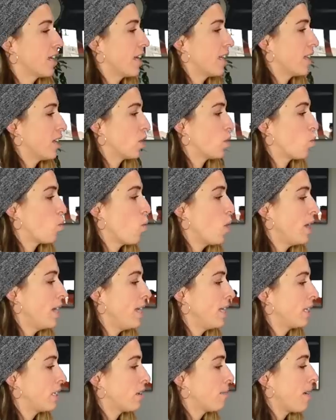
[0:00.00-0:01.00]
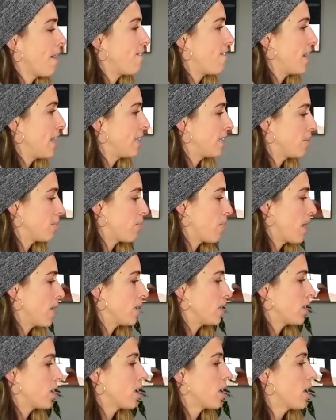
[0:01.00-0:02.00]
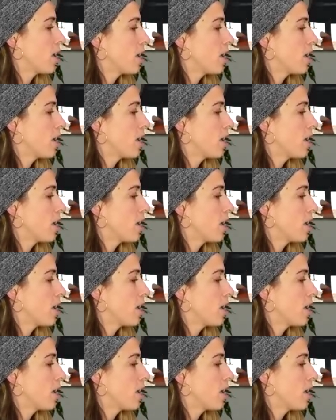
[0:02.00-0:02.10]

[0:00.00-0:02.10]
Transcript: Get this one inch from my face and press.